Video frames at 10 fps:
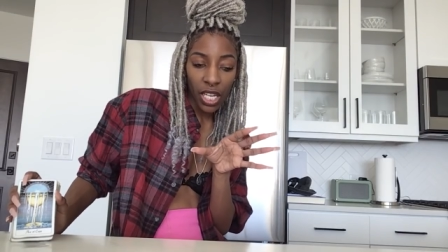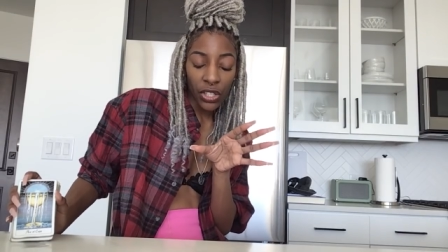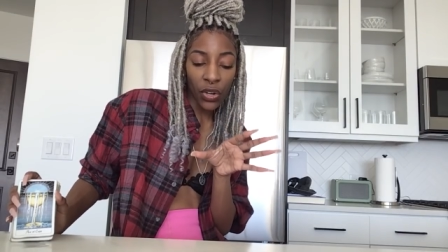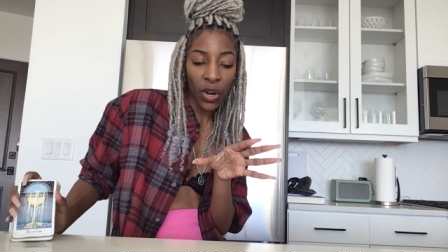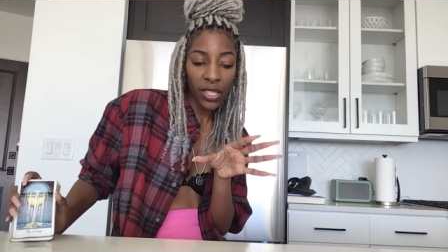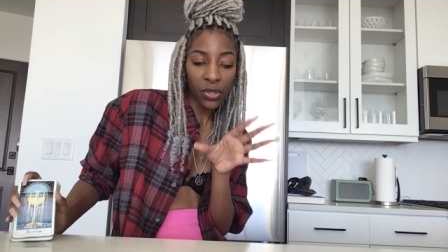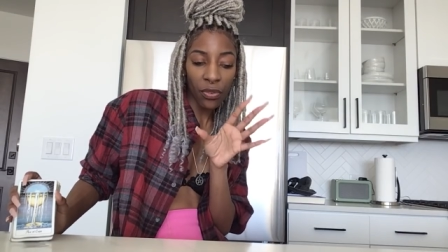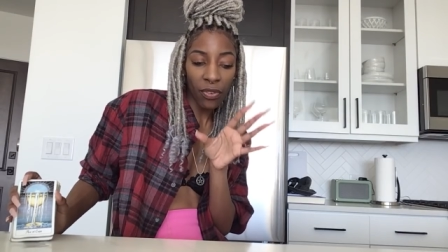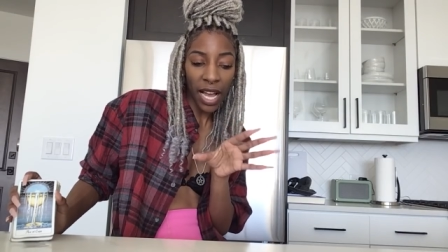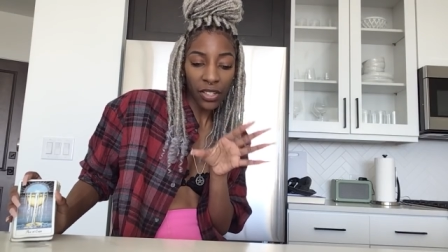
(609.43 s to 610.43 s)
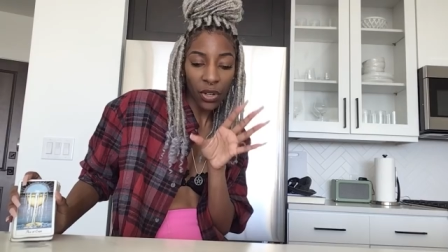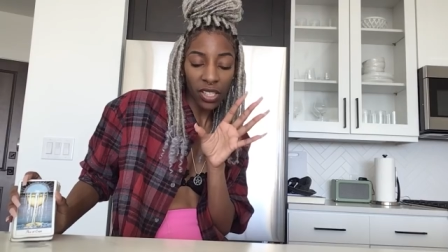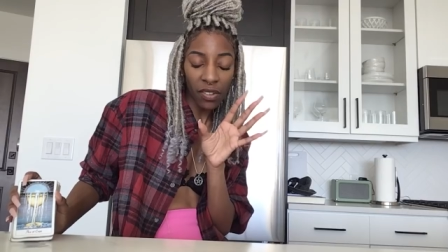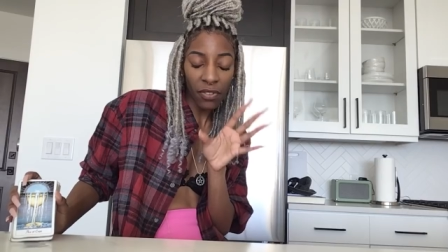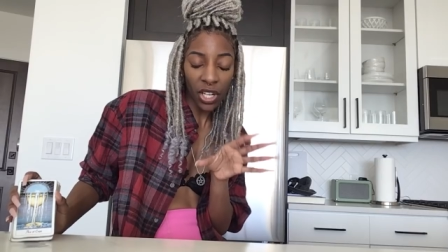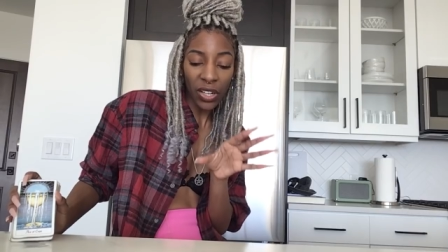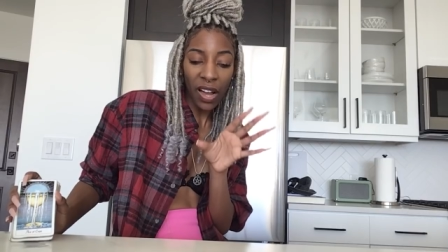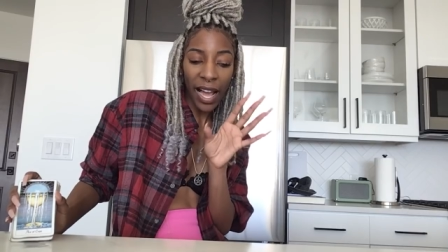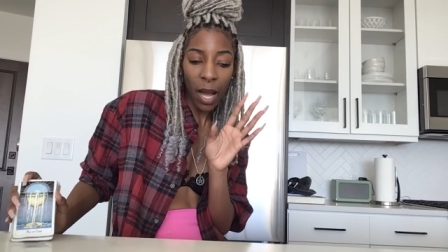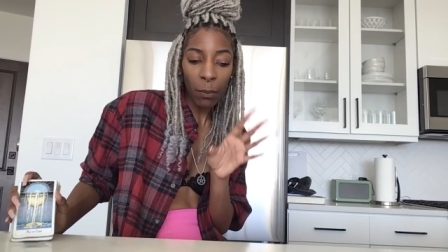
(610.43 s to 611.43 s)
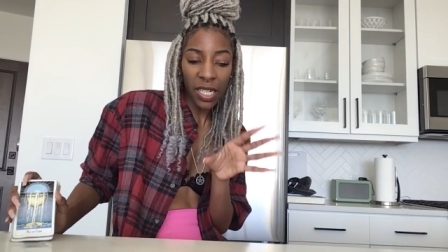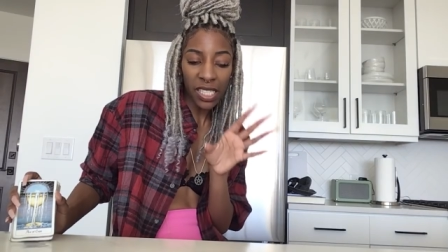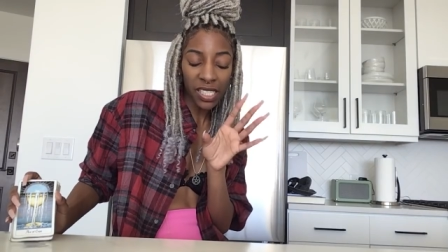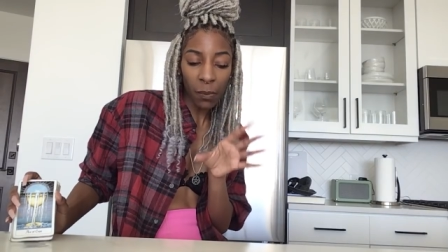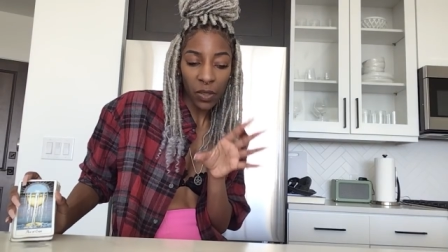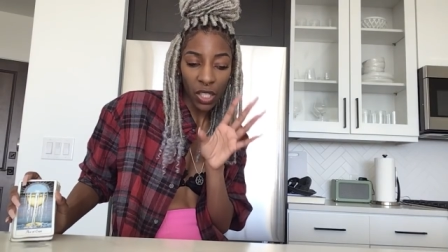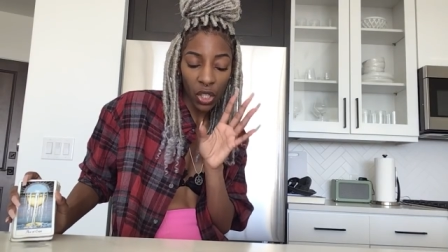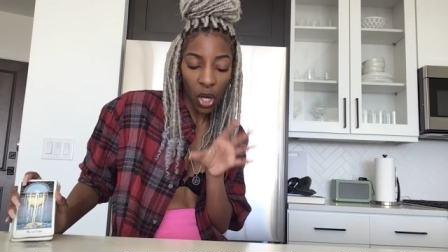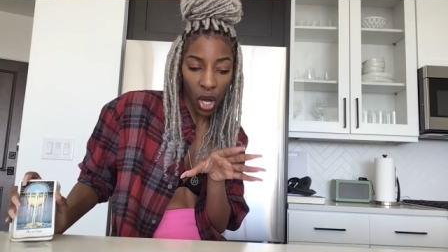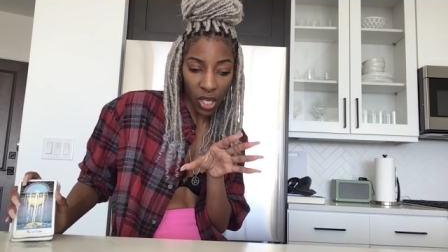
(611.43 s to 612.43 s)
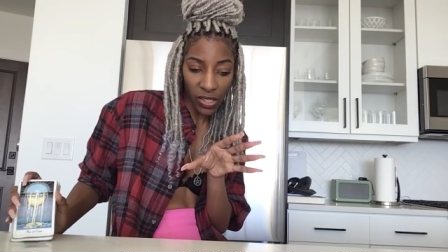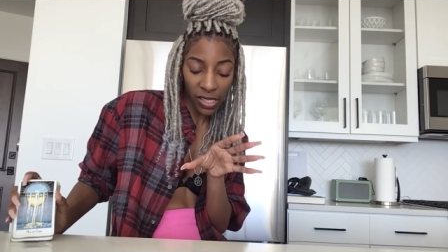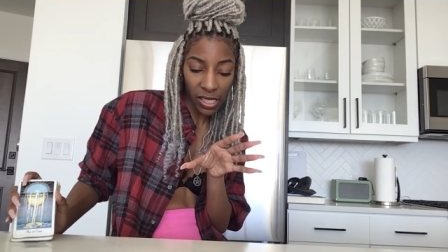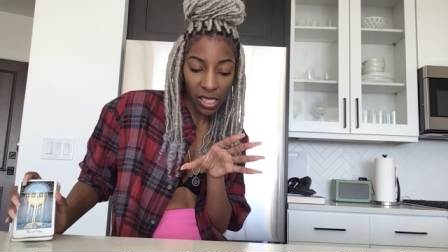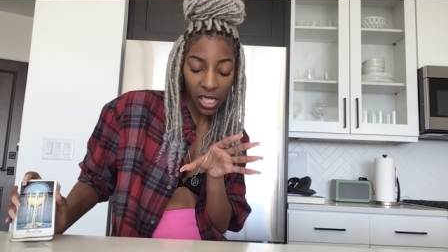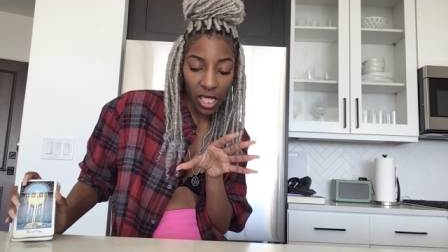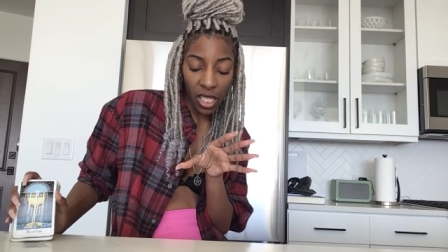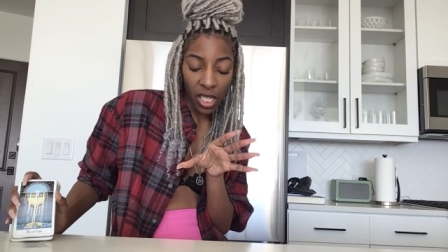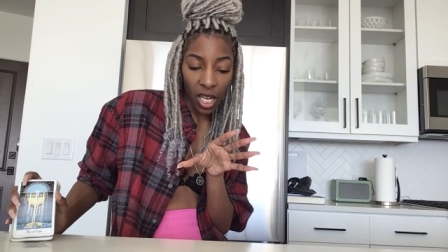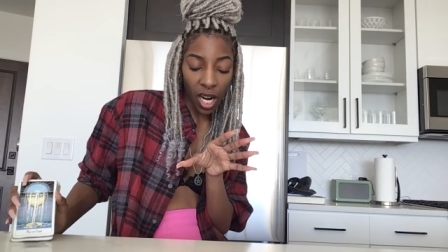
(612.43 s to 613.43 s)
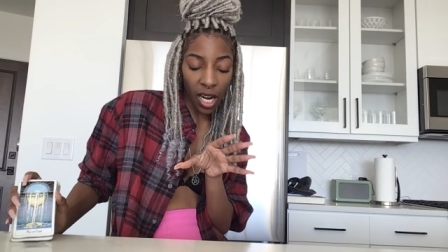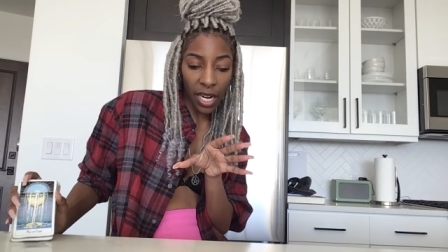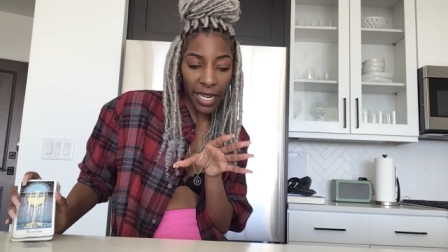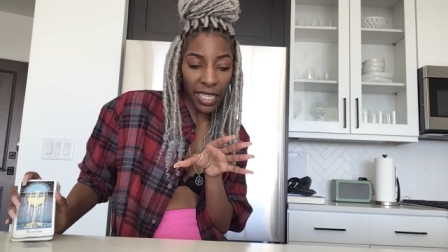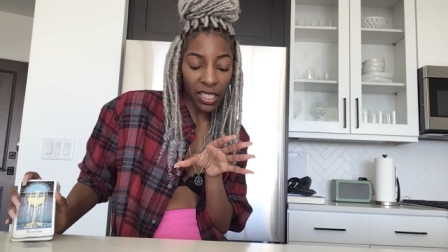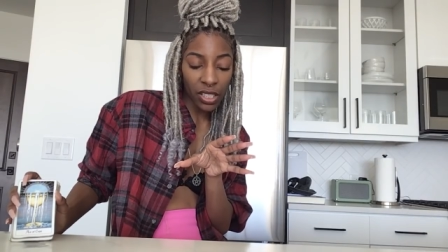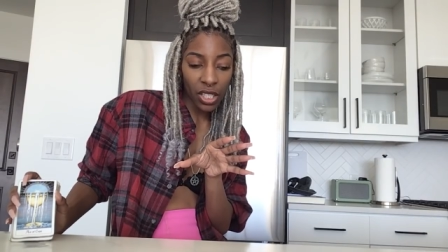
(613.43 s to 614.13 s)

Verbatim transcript: You're going to find, you're going to figure out how much something costs, all right?